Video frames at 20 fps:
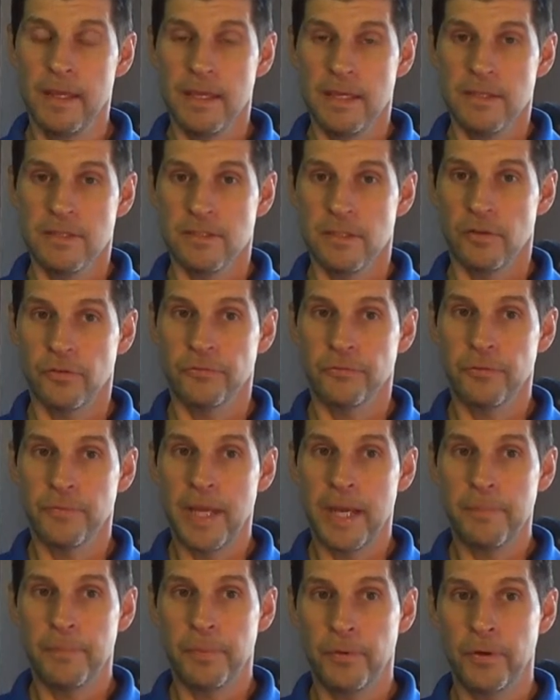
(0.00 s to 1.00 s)
so from
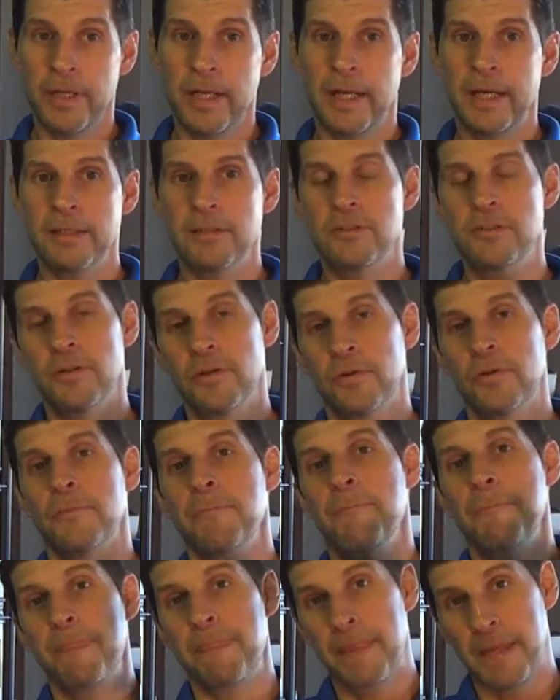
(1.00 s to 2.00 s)
that point on,
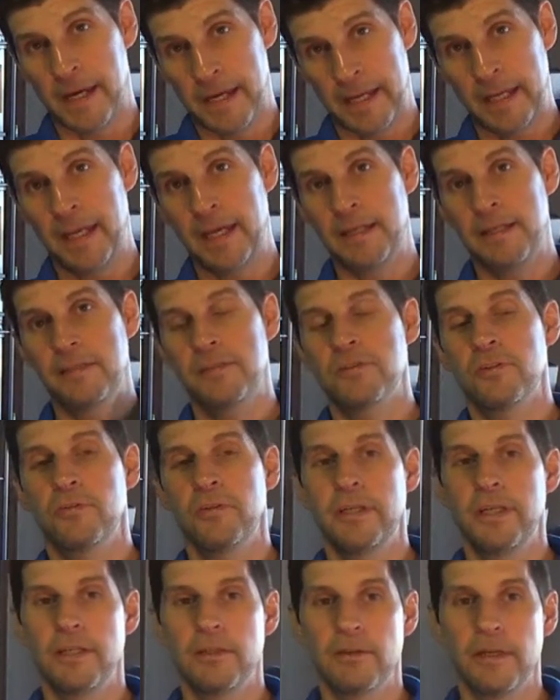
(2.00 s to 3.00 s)
so again, to
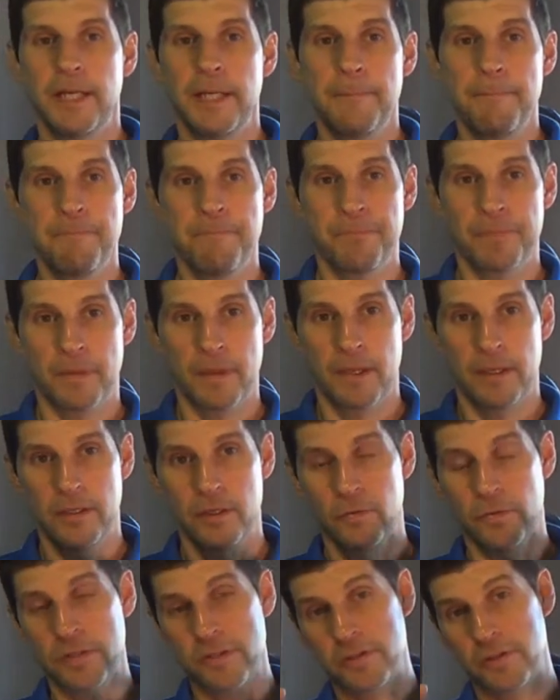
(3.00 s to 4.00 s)
reiterate,
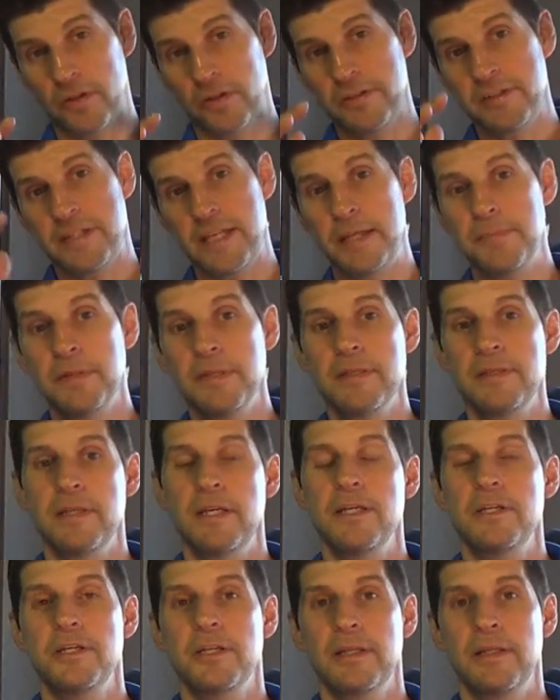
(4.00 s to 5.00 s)
you want to start
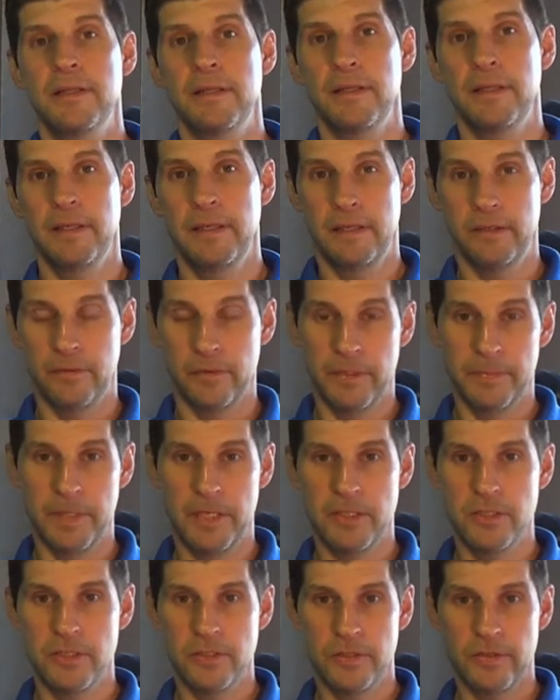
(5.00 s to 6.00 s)
stabilization. You want to
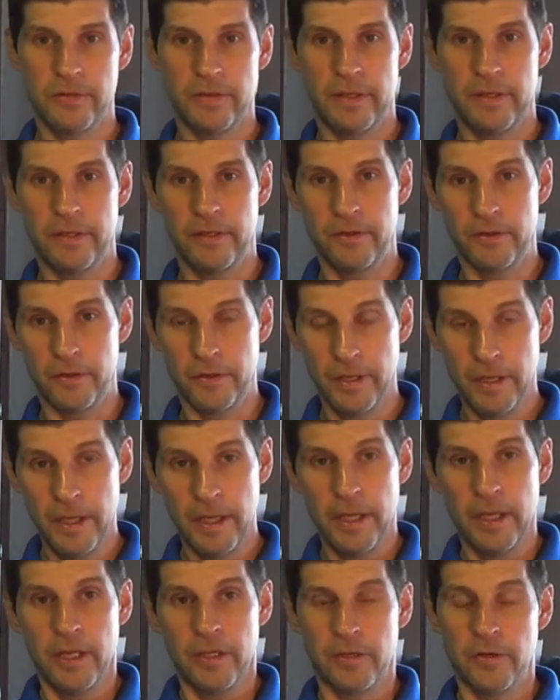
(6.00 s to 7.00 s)
make sure that
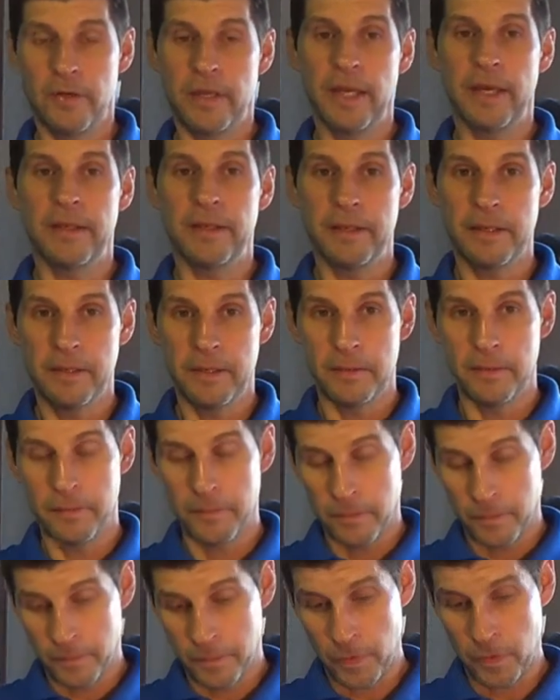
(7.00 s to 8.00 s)
you've got
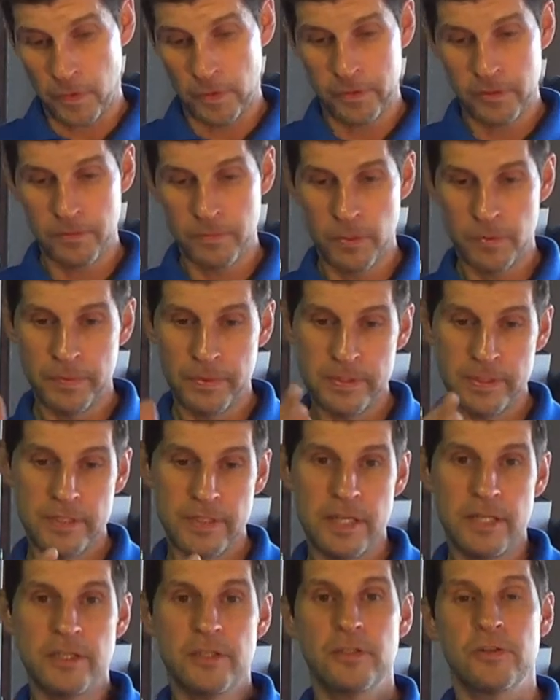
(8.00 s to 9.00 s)
all your
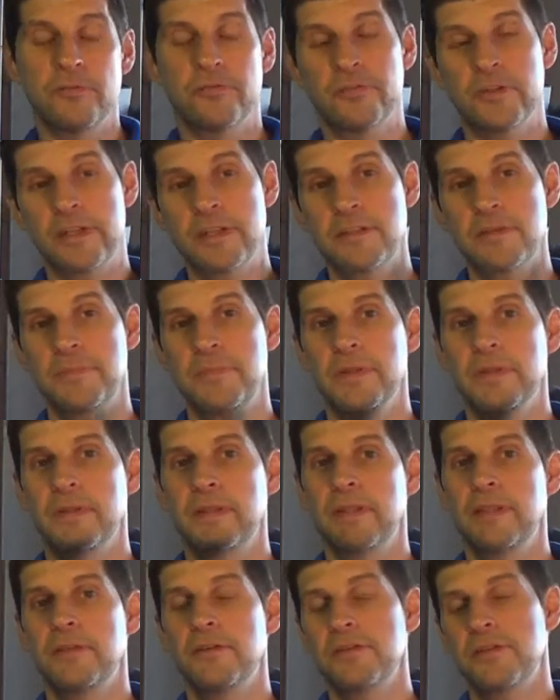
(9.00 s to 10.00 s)
mobilization, your
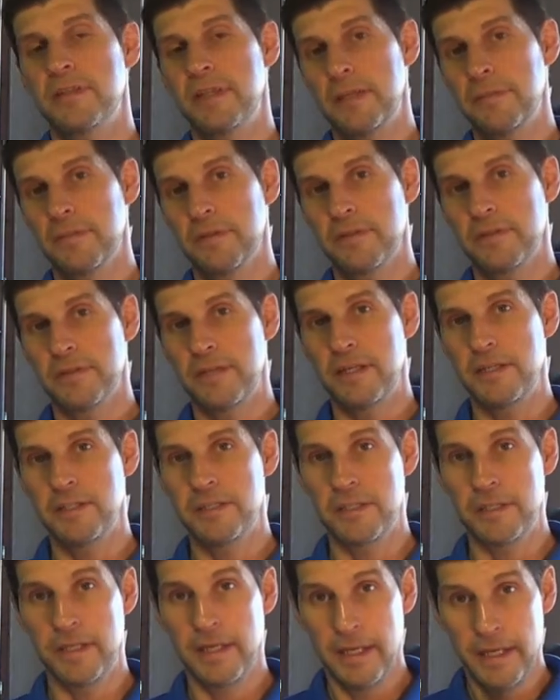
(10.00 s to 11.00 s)
flexibility, and your
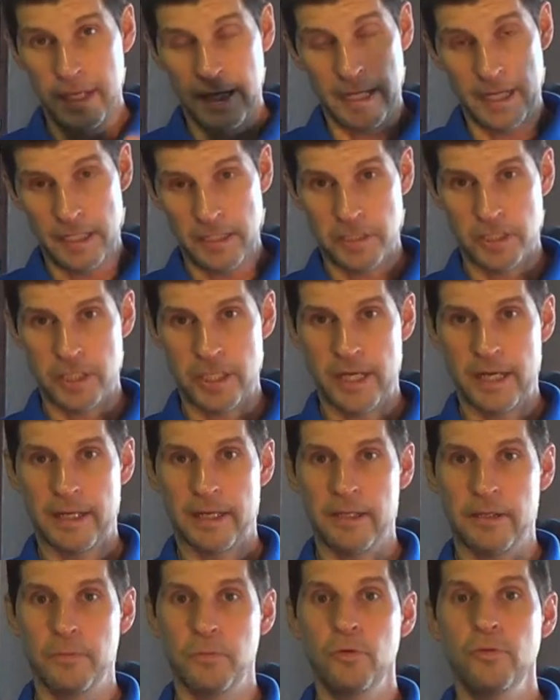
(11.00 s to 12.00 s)
stabilization in
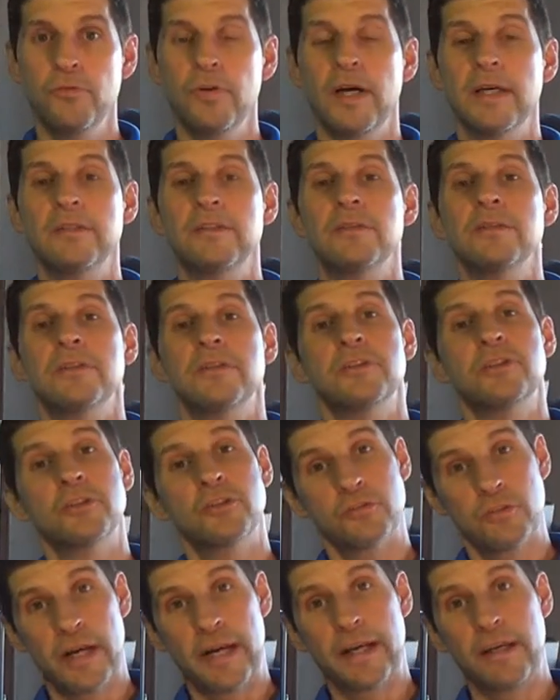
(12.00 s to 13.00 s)
check. You move on to the
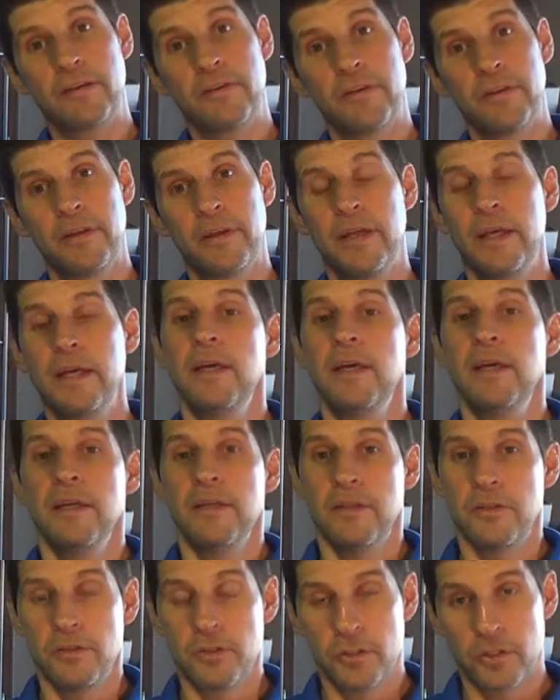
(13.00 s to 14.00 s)
strength,
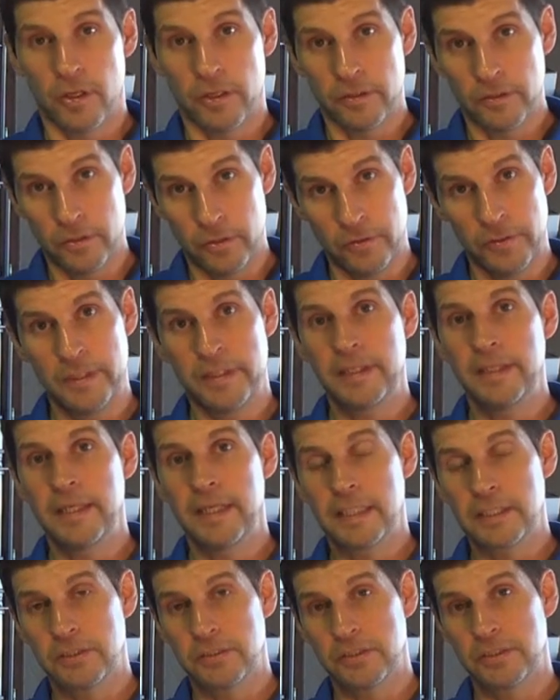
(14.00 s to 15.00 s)
and you start loading the
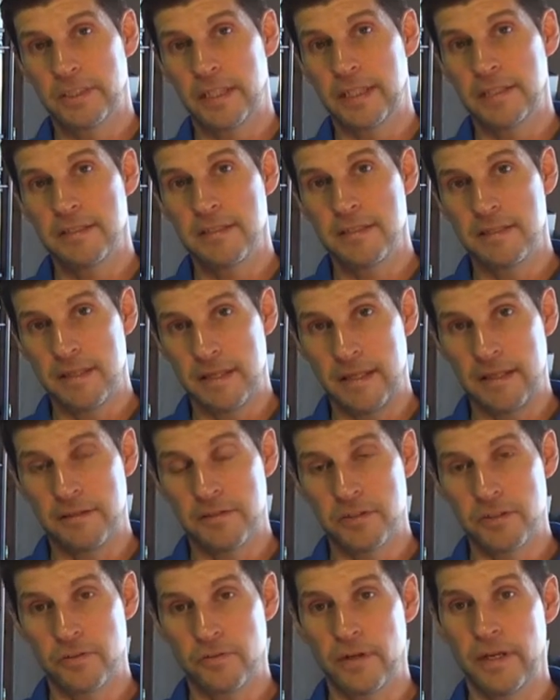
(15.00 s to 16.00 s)
exercises to get the
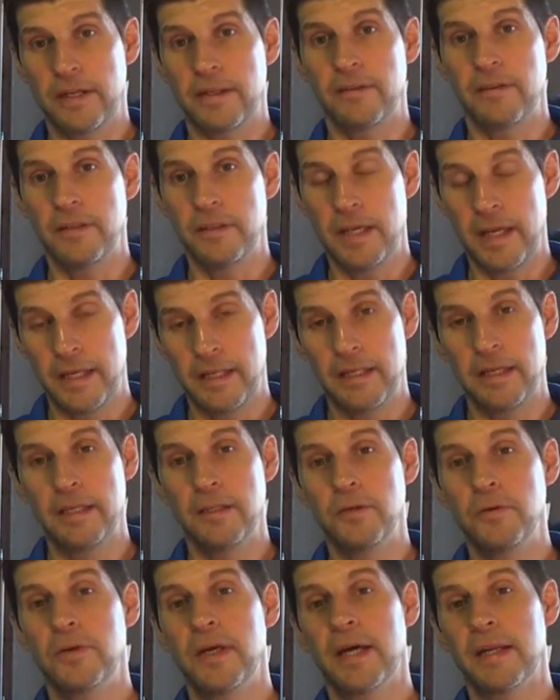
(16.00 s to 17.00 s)
strength, and then
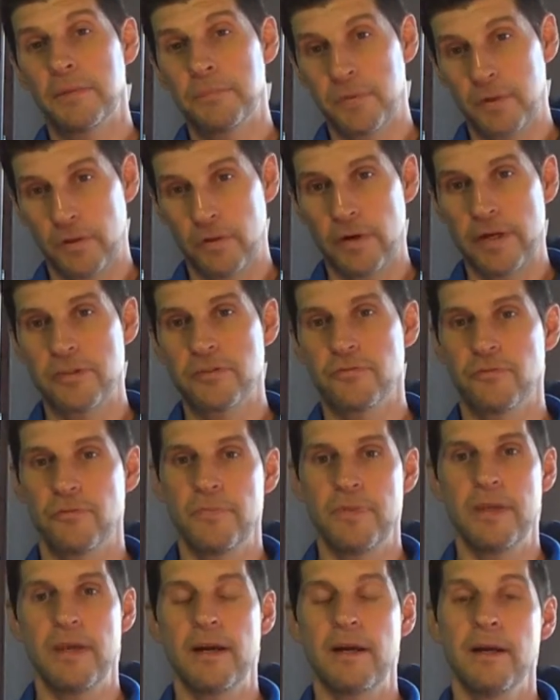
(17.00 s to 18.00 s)
you kind of progress from
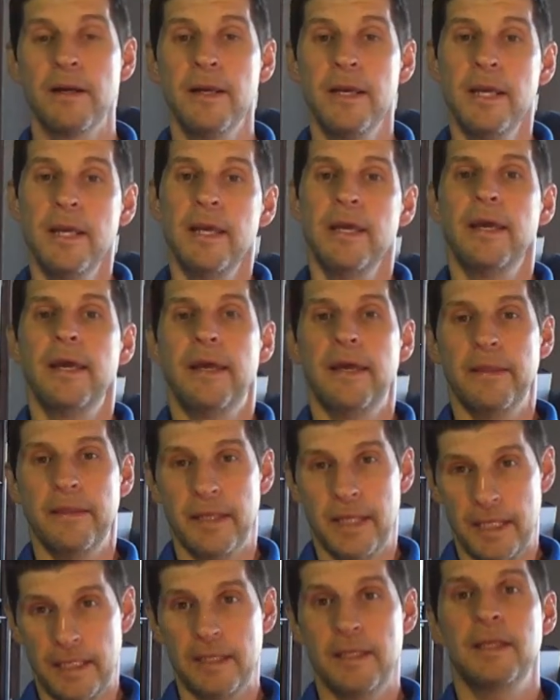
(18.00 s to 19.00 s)
there. And
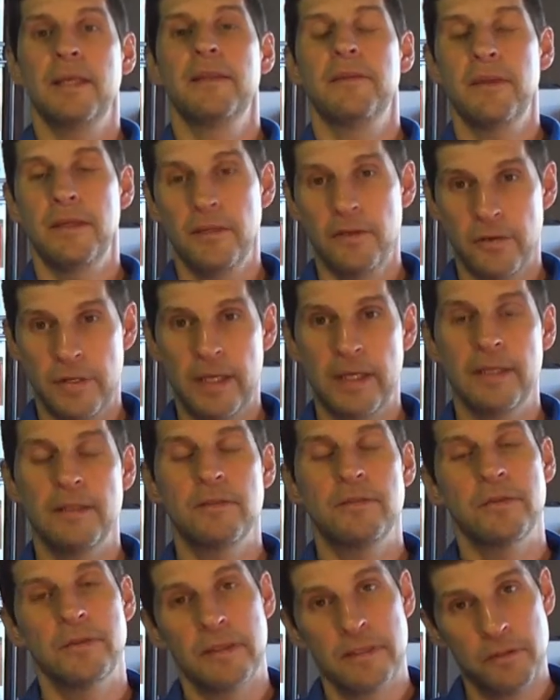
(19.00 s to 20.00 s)
then
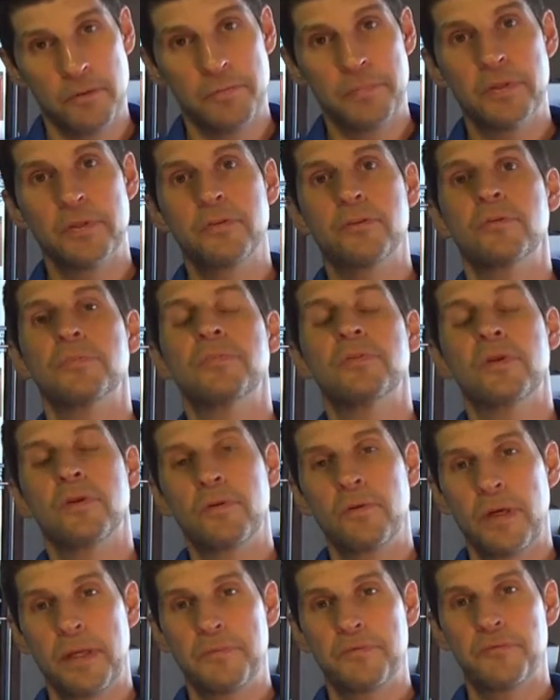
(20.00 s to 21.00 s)
you build your
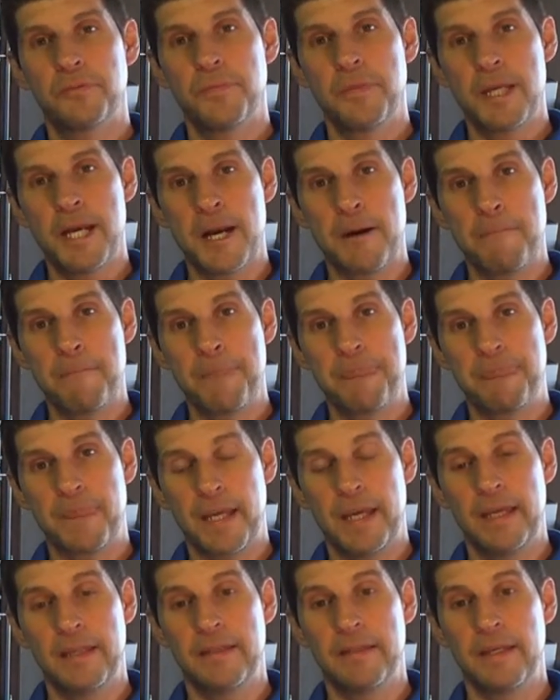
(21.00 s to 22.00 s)
program from there,
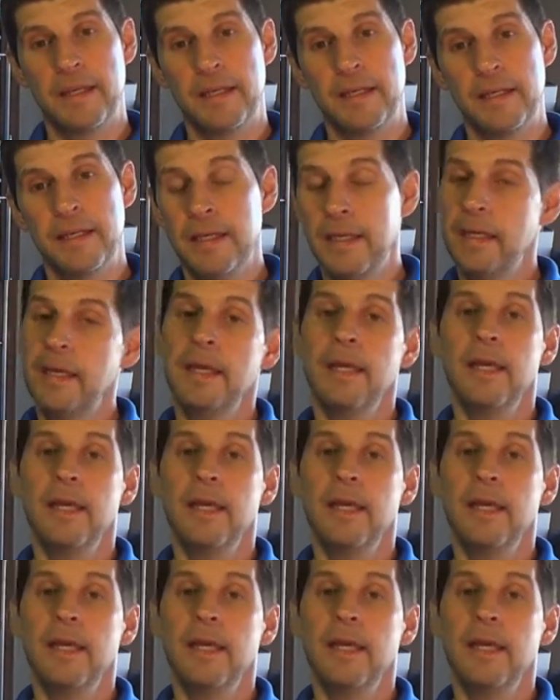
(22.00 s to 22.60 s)
and then